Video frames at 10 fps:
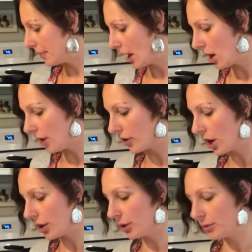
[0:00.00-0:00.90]

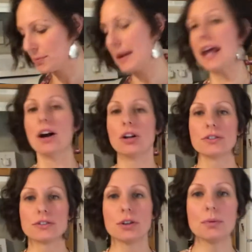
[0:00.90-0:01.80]
avocados, but I
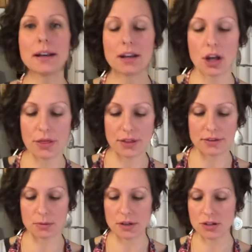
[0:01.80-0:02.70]
also went and got
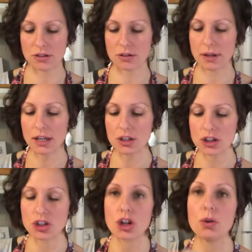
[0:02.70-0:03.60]
this one just so I could
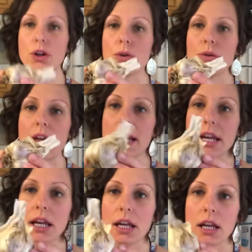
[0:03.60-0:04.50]
show you, like,
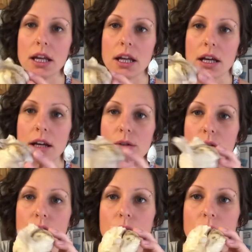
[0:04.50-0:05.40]
I don't know
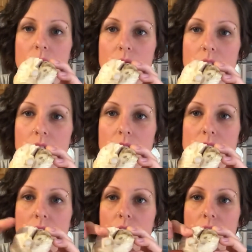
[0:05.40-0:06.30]
if you can really
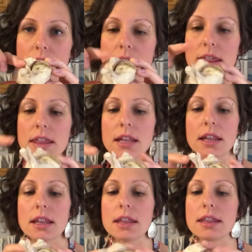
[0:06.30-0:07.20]
tell, like,
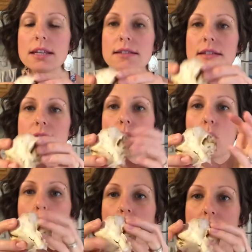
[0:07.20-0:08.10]
this is
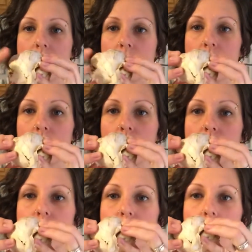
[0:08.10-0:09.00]
1
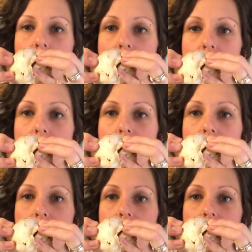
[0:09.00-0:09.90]
clove of garlic
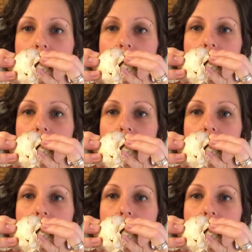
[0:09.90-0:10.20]
right here.